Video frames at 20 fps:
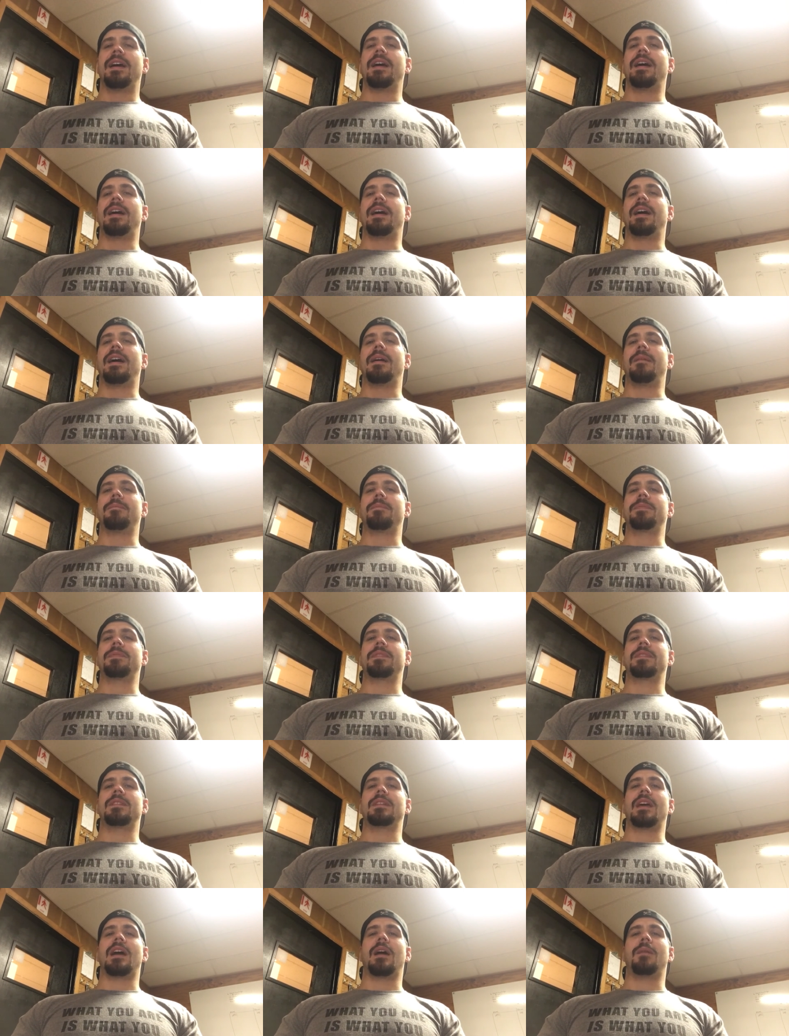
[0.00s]

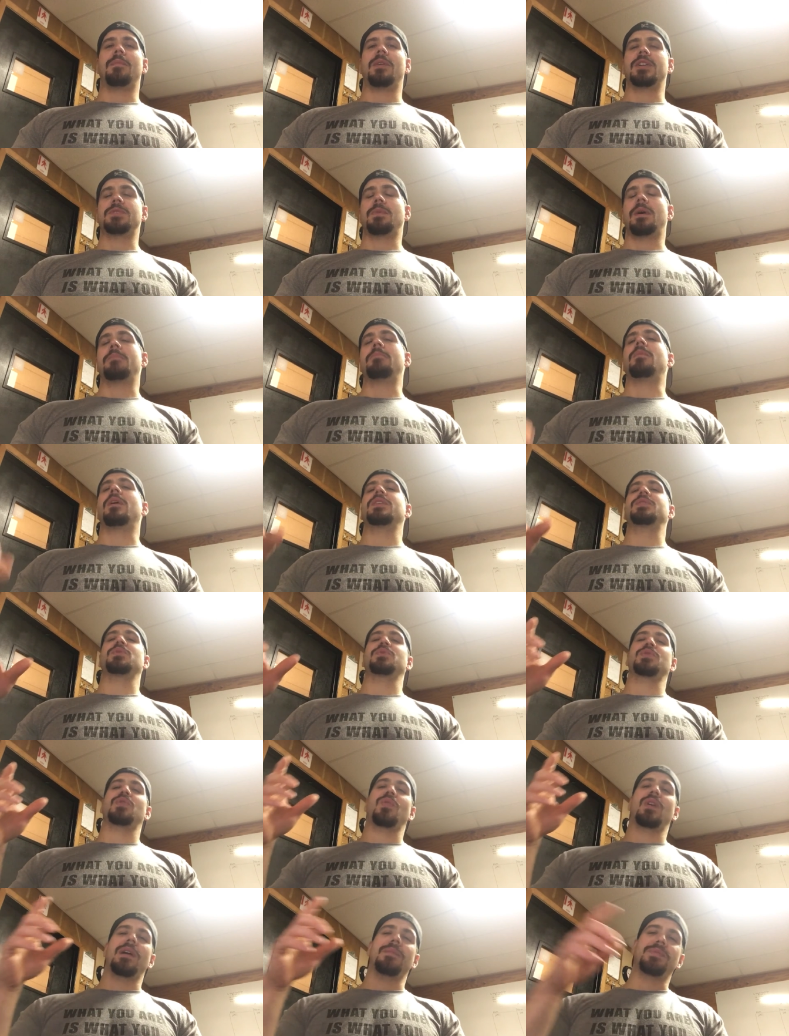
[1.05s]
how much my
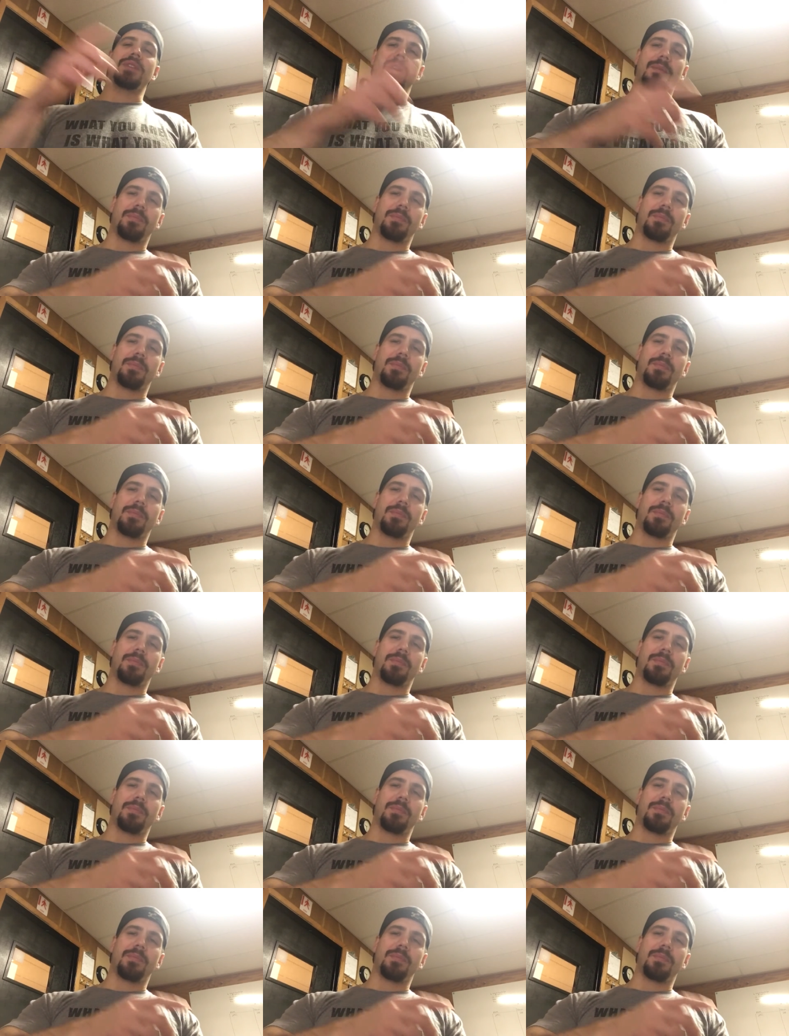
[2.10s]
muscles cramped